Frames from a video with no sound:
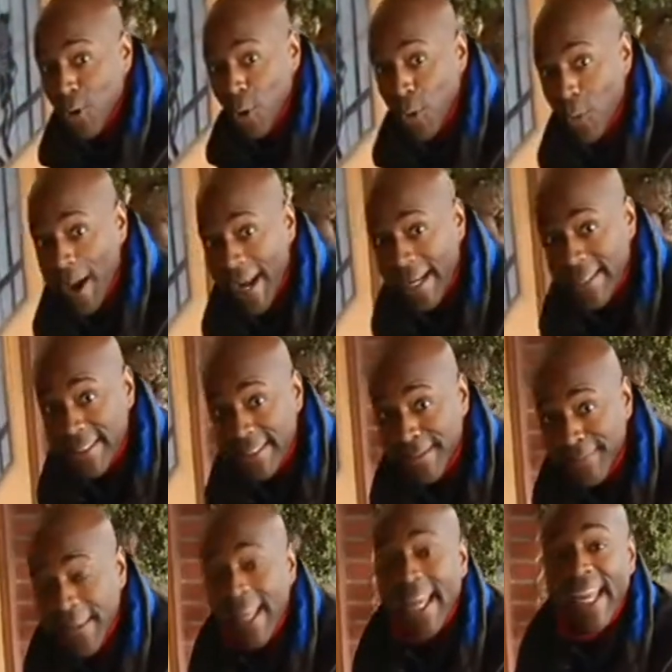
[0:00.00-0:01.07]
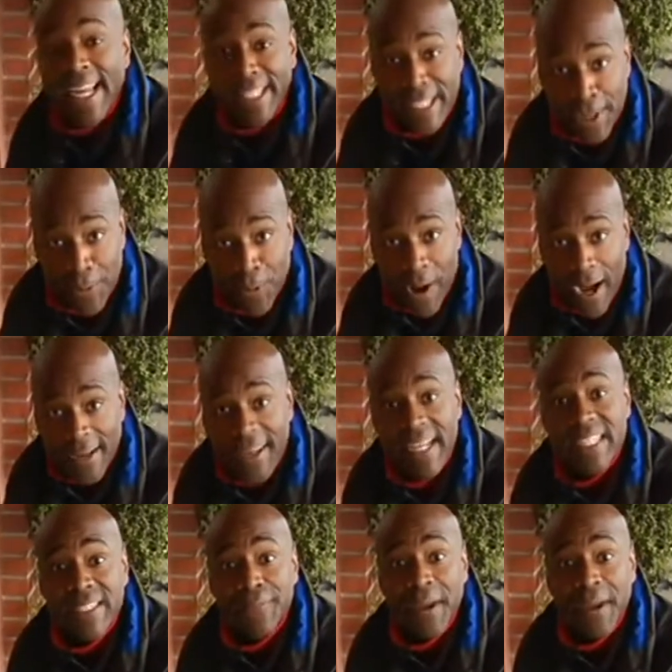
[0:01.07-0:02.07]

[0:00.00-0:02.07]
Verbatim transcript: doorways. In Tiburon, Nick